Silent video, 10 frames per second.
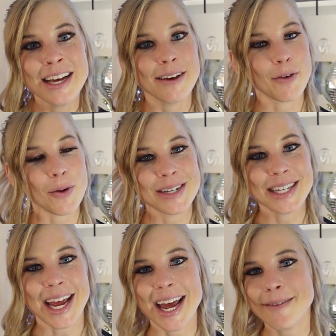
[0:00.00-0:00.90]
Of
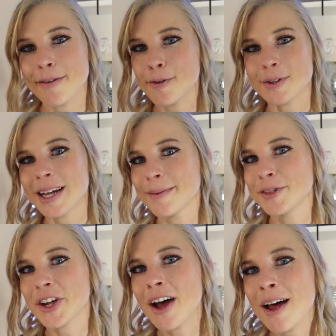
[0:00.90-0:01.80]
course, I have a
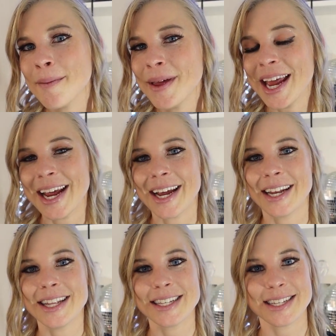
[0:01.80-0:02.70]
full-time job,
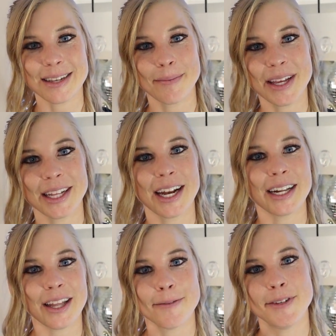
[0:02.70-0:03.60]
and this is something that I
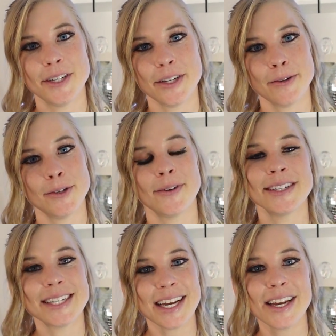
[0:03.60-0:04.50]
love to do to
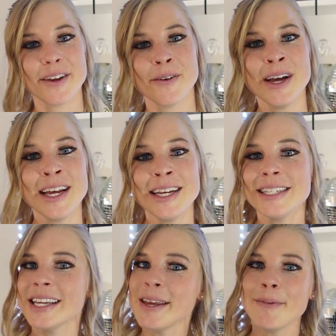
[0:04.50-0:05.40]
continue
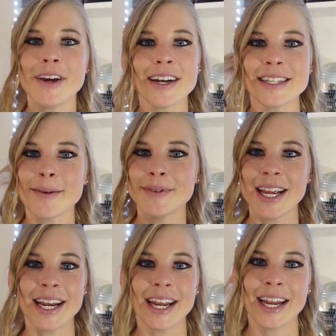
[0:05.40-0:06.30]
to keep you guys
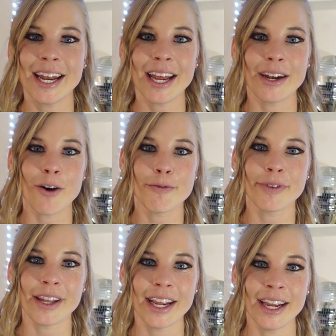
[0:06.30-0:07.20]
updated and
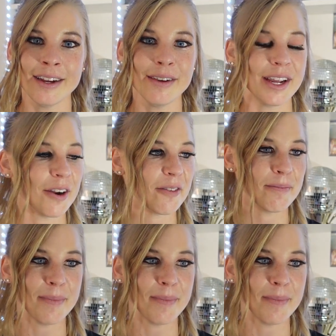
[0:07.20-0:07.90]
hopefully, you know,